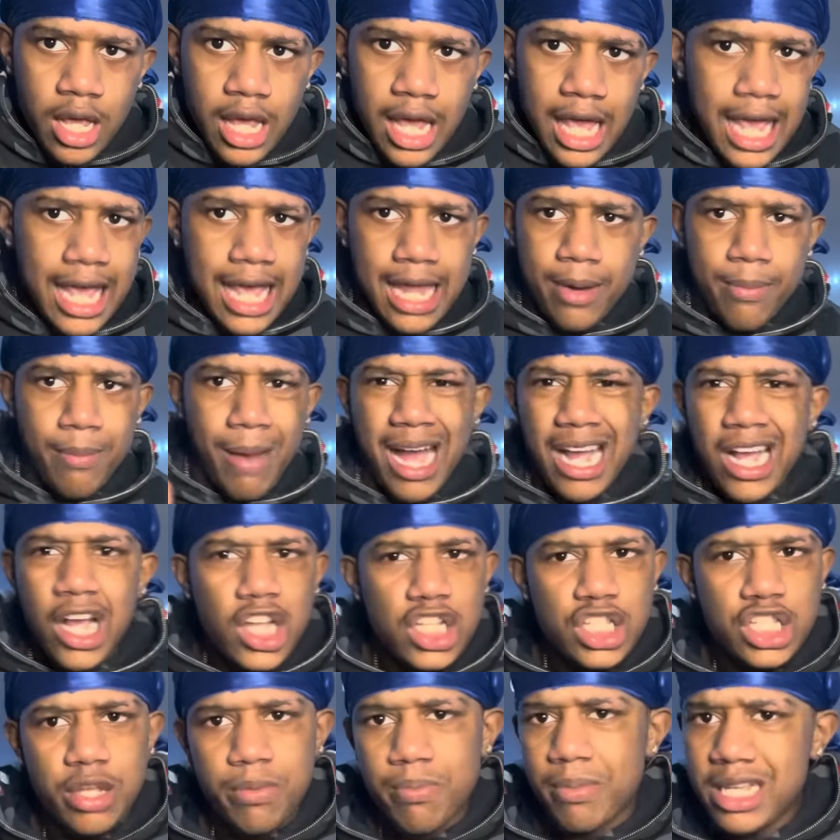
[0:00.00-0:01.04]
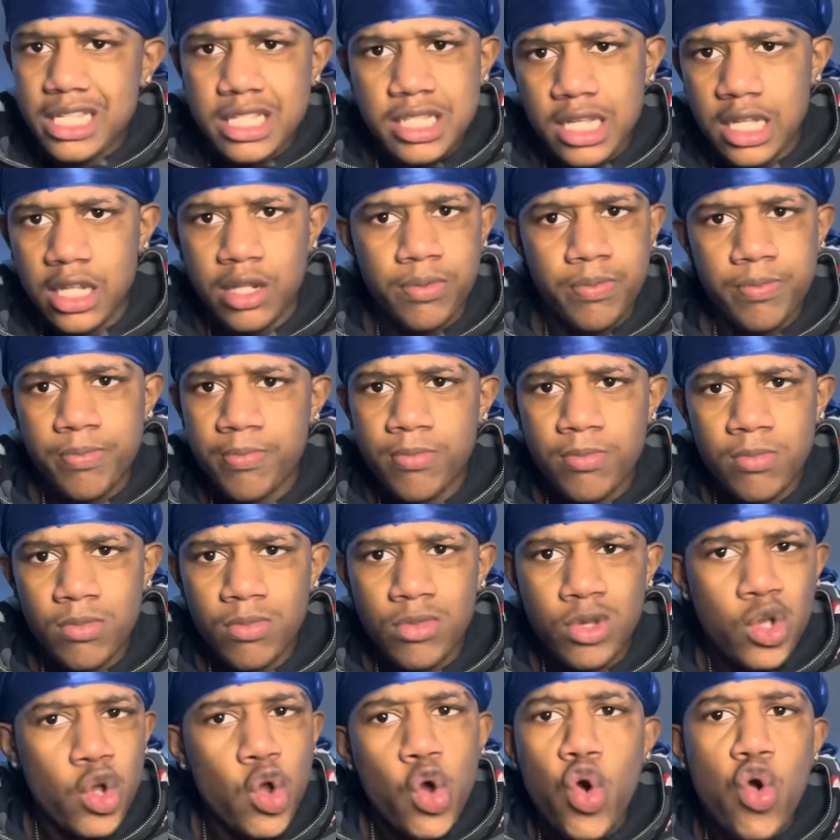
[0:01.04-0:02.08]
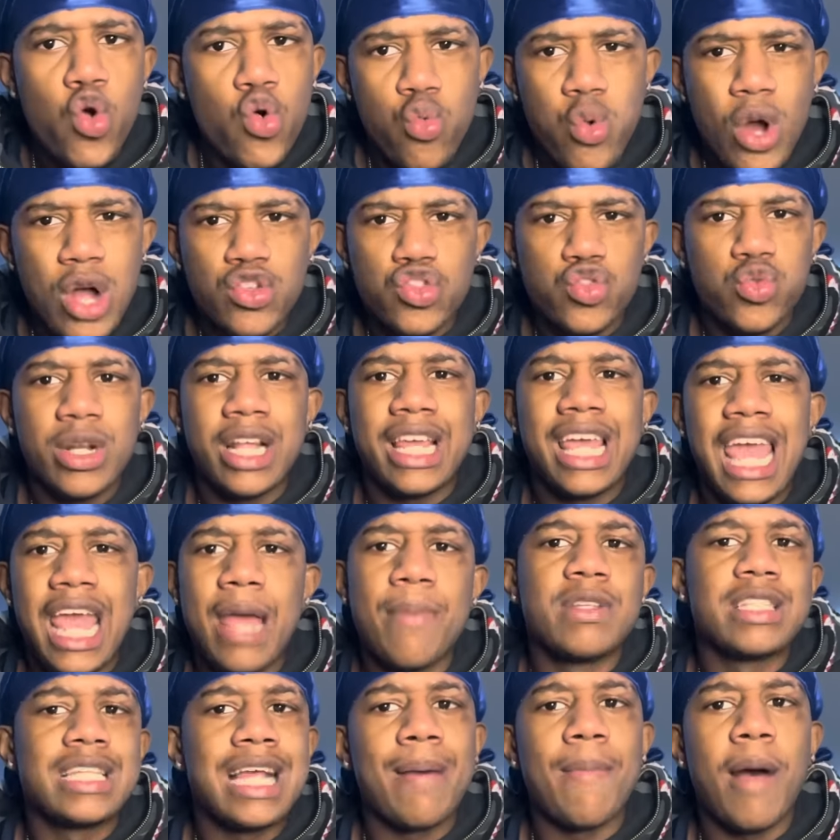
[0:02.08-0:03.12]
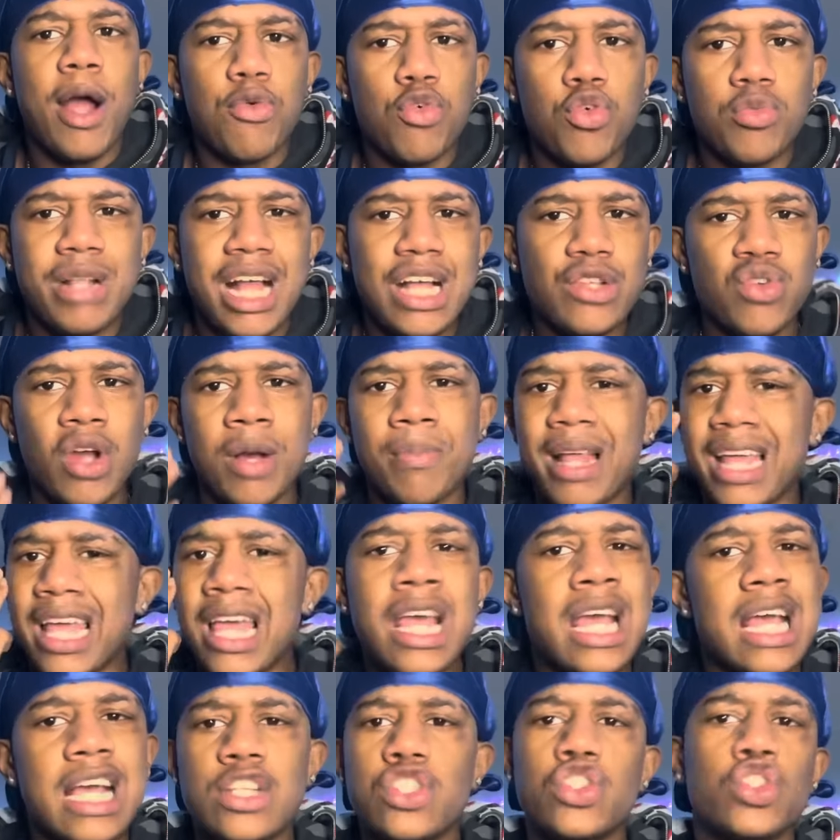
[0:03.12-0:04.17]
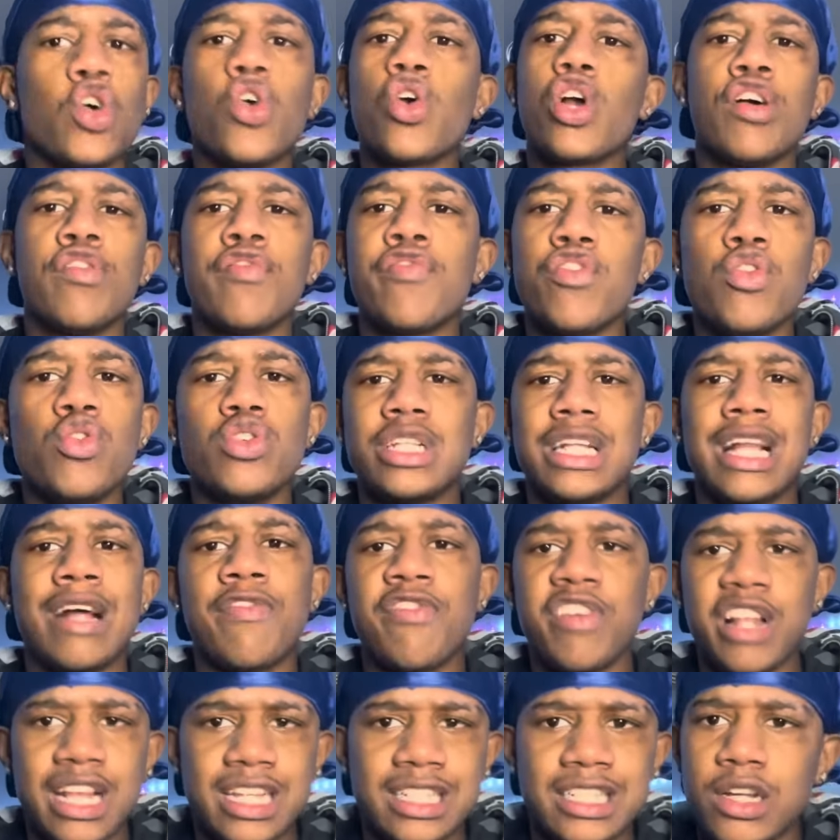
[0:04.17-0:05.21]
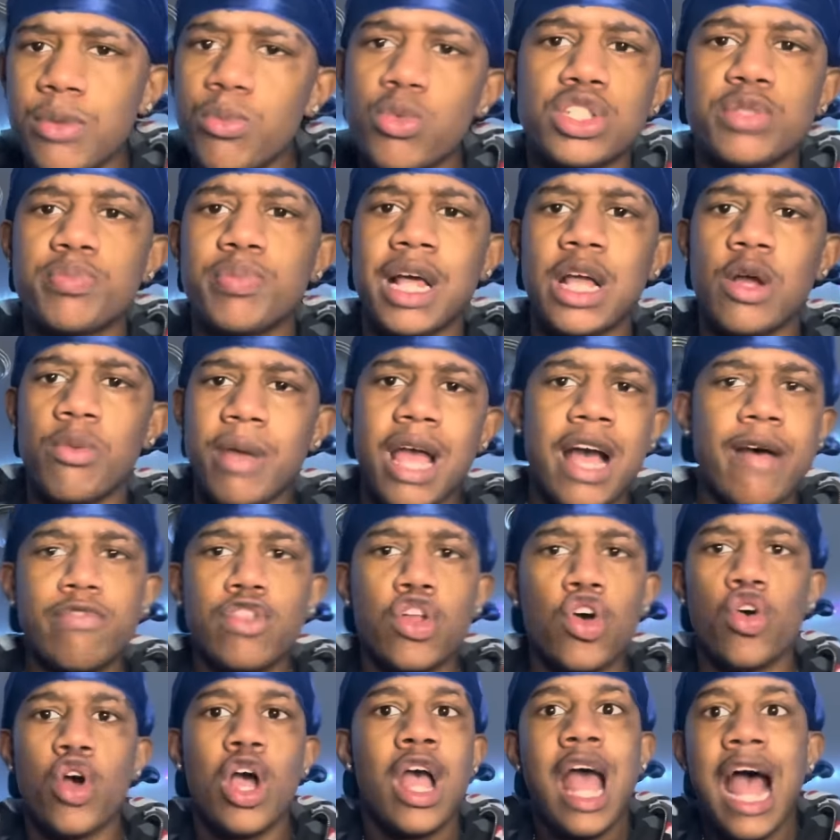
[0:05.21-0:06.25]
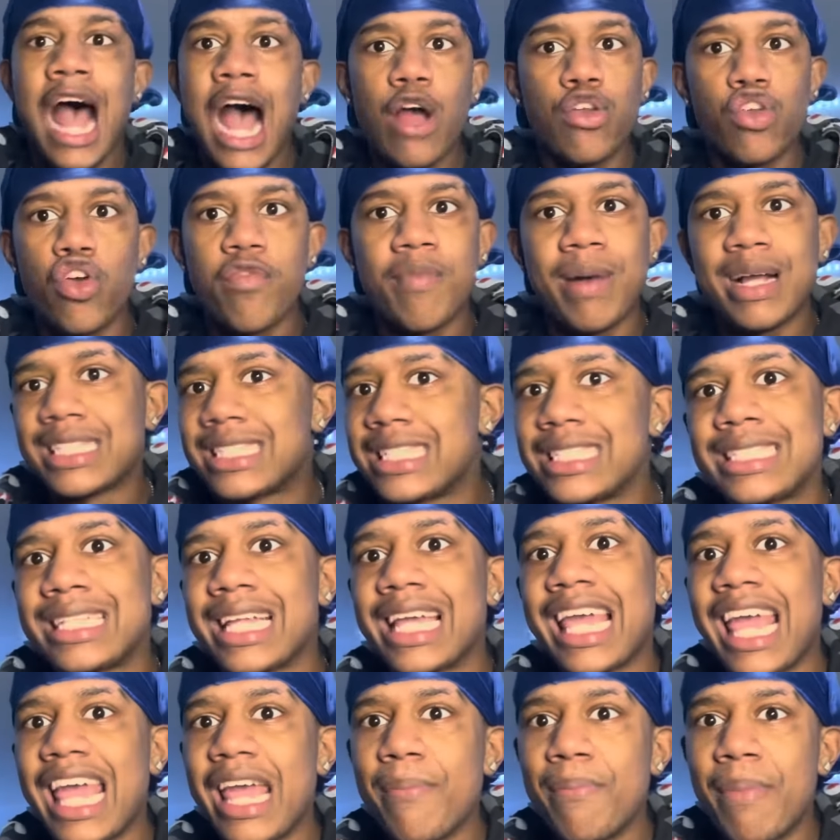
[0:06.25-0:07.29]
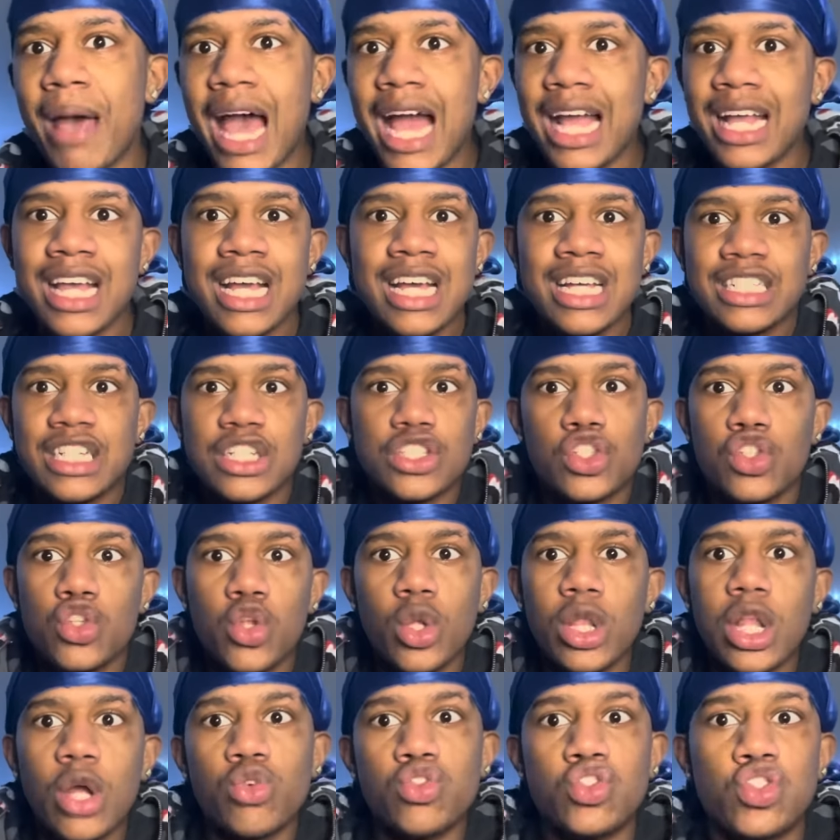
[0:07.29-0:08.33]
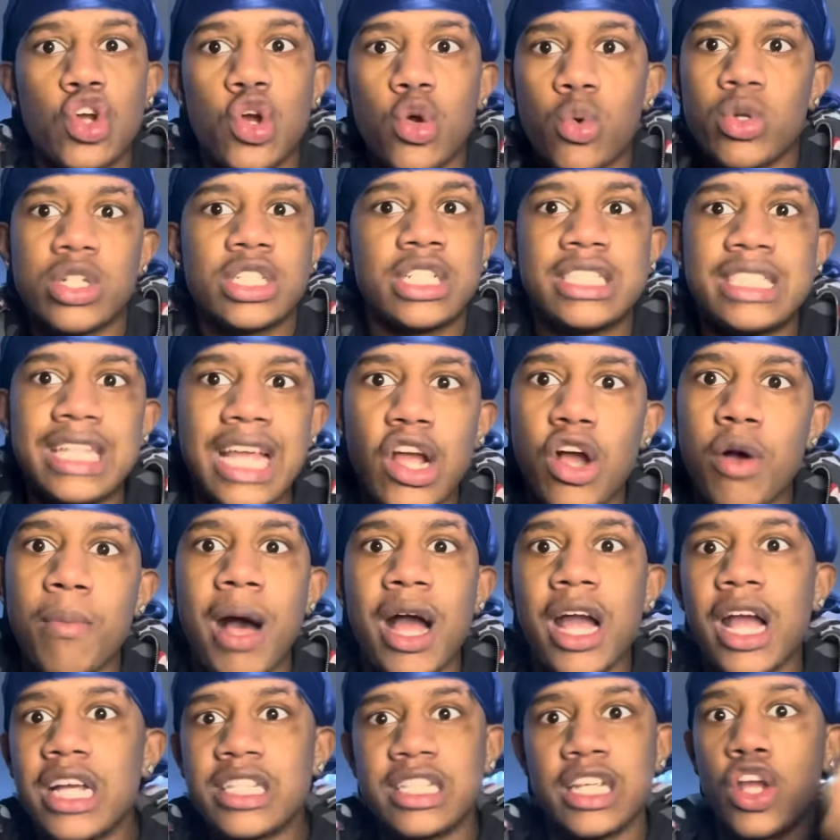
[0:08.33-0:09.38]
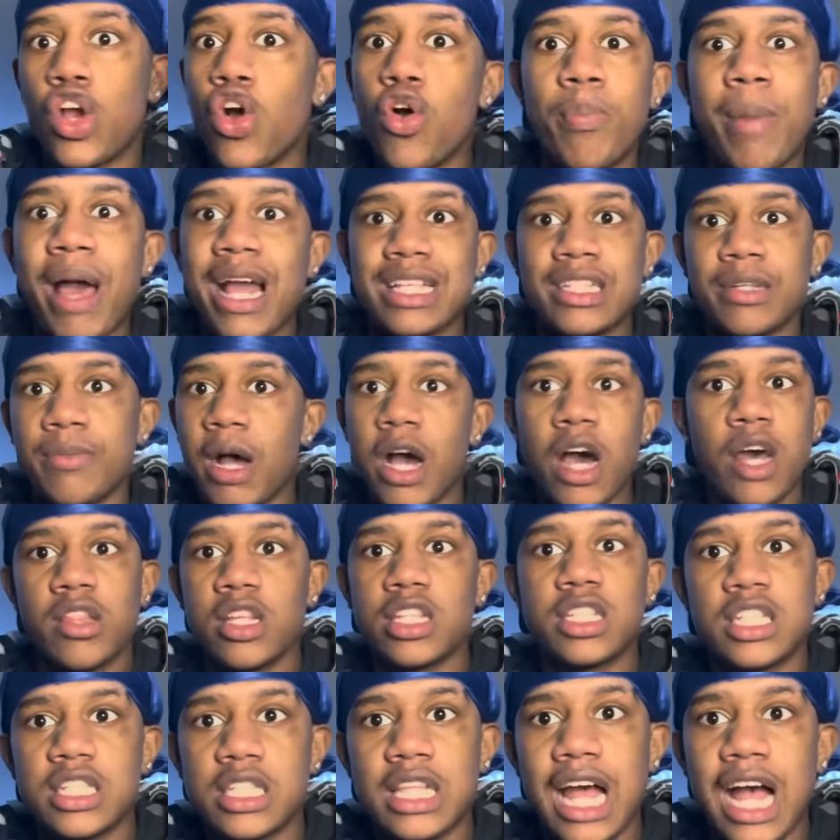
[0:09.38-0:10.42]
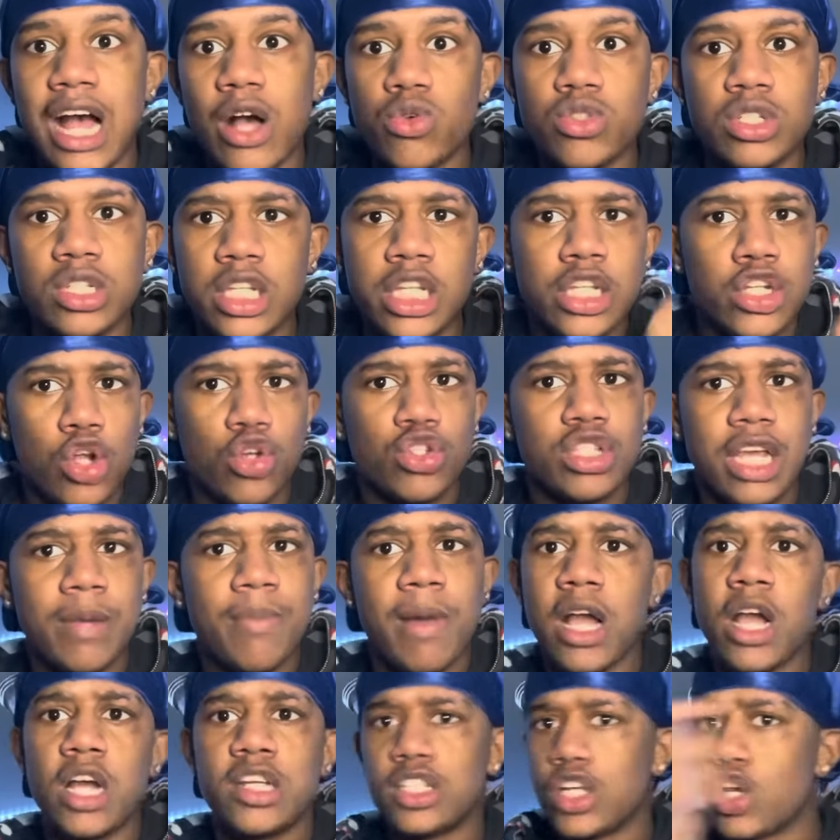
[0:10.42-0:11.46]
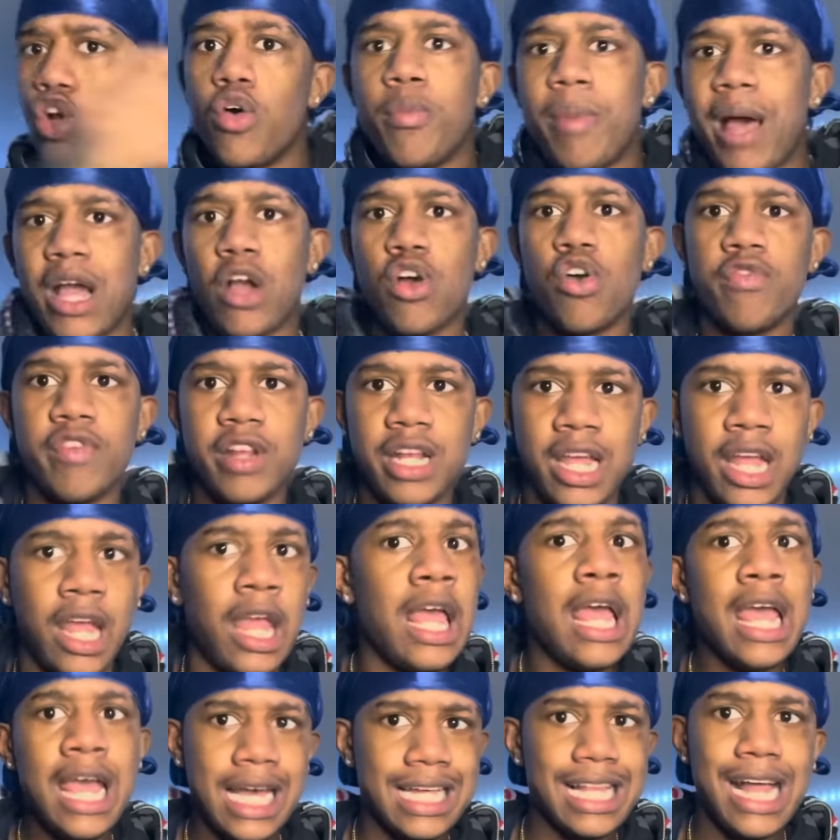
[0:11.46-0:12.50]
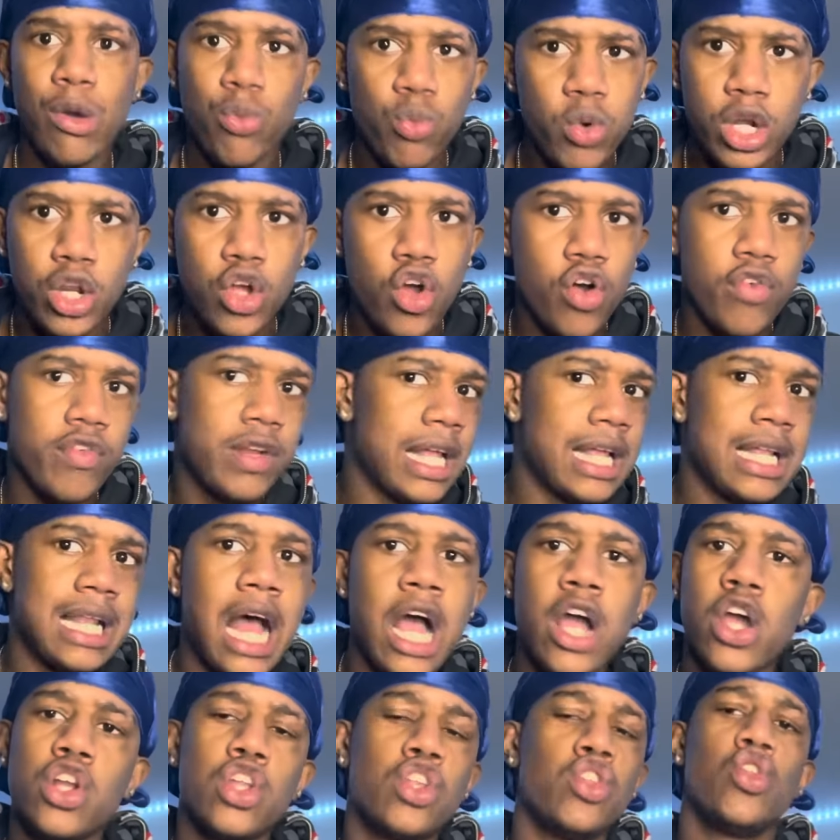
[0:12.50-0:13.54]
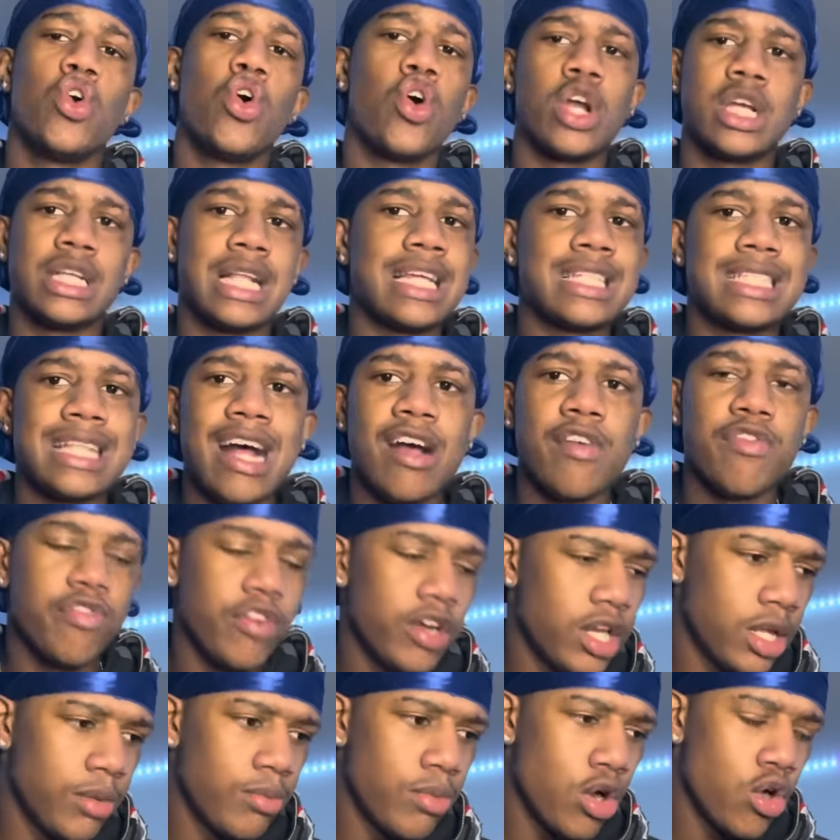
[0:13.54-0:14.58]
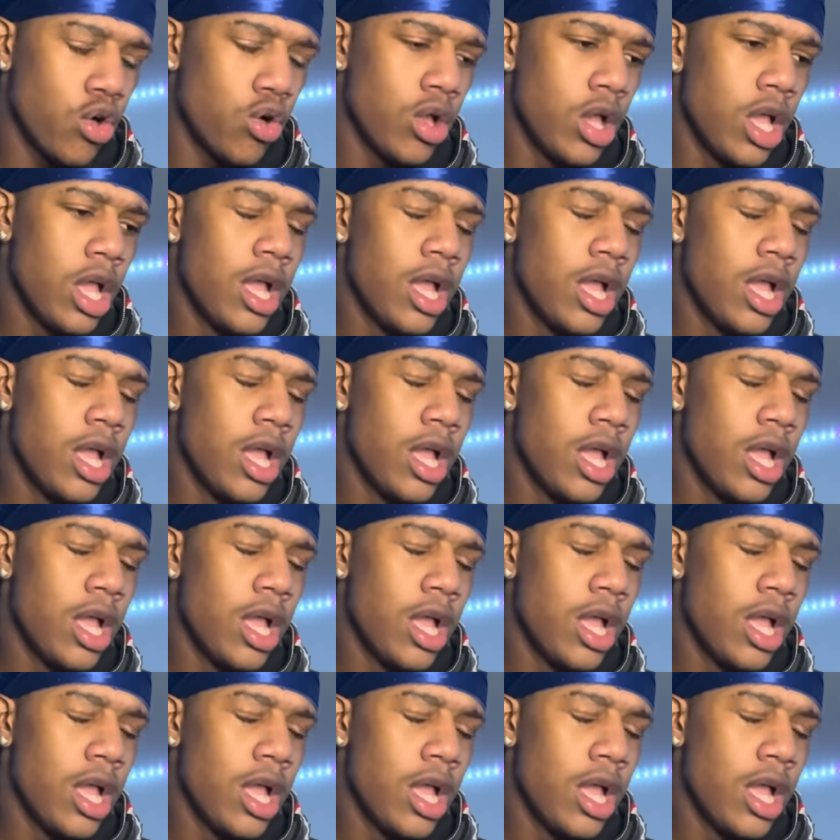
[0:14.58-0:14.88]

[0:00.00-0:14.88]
And my guns are missing. Who else would have came inside my room? That's why I'm like, it's so confusing. I feel like someone's playing with me. I know, I know if my sister came back just to do a little joke where she take all my guns and go back to my other sister house, you know, take my guns and go back over there. Cause I would go over there and knock on the door because that's not funny, bro.